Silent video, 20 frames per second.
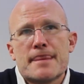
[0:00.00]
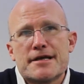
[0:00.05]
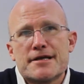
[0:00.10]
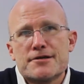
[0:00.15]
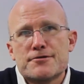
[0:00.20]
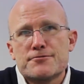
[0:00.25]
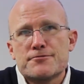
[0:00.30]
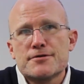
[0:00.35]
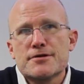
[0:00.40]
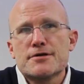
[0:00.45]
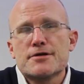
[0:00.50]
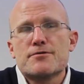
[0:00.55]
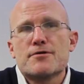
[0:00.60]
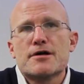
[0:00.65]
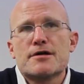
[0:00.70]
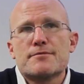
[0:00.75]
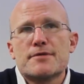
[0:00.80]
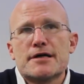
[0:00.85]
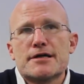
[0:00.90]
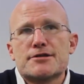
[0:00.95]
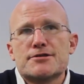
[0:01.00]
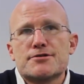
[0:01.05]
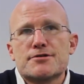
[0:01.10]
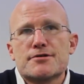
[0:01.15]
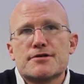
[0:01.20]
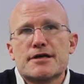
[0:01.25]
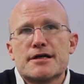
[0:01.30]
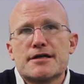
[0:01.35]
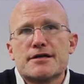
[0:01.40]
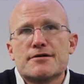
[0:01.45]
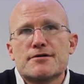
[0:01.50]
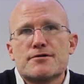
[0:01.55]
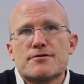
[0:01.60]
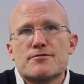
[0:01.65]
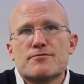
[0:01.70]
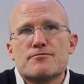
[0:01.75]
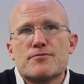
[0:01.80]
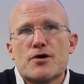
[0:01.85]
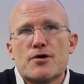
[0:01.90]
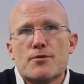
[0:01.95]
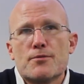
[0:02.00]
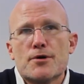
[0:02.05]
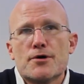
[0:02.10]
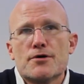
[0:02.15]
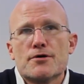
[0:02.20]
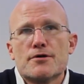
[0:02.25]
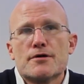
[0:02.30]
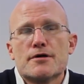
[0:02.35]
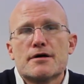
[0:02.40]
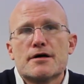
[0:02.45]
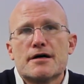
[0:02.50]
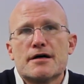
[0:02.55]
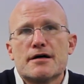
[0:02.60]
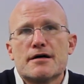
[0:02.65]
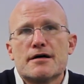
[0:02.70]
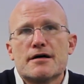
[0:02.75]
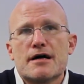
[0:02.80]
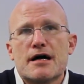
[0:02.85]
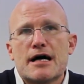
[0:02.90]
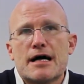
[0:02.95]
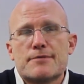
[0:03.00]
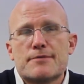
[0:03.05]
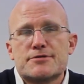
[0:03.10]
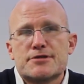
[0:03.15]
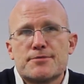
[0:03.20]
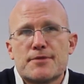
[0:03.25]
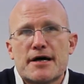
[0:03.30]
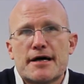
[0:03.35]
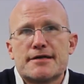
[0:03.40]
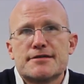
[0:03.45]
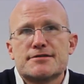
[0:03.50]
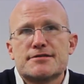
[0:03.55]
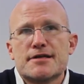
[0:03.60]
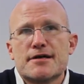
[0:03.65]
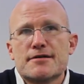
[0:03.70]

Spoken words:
you really want to make sure that you're mobile optimized.